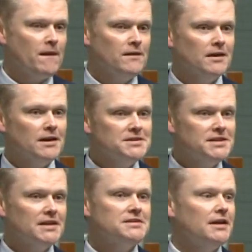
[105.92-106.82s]
And I
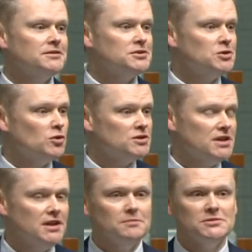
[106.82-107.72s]
sat down to talk
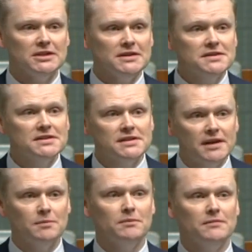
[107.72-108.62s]
to him, to listen to
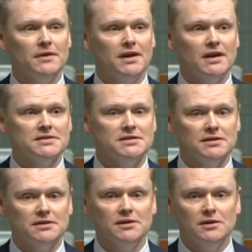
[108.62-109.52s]
him as
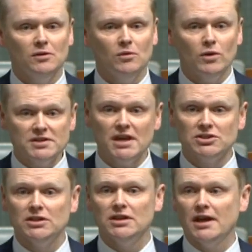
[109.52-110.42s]
to what it's
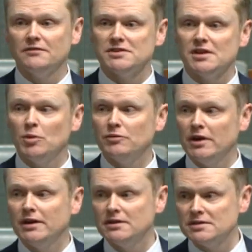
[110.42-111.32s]
actually like for someone
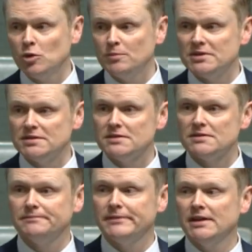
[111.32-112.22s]
running a small
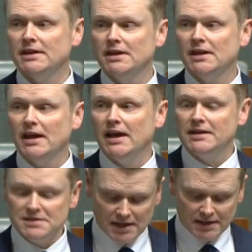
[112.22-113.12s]
business. And
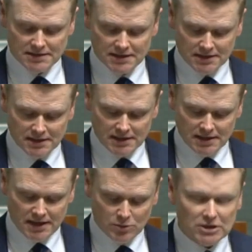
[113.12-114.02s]
he said
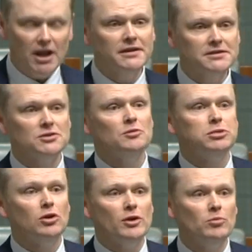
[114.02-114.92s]
he would like to
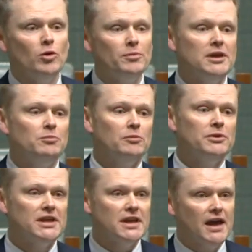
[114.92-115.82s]
employ more people,
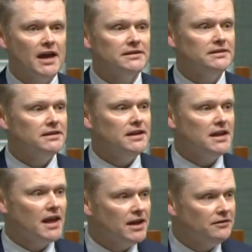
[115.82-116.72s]
but he can't. He
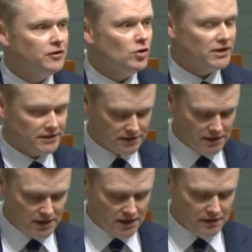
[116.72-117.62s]
can't afford it.
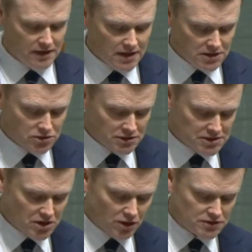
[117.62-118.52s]
The
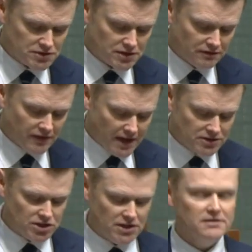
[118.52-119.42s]
increased costs of
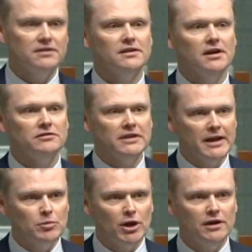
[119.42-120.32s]
energy, of
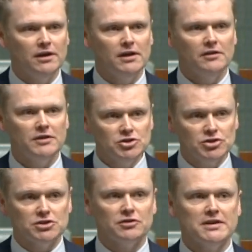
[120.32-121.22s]
labour, of
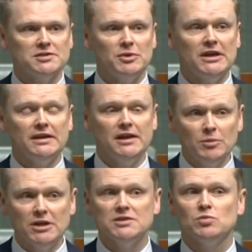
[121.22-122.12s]
interest rates mean him
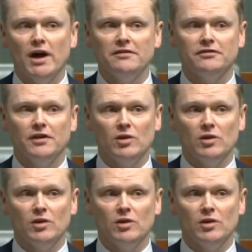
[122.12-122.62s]
and his wife are the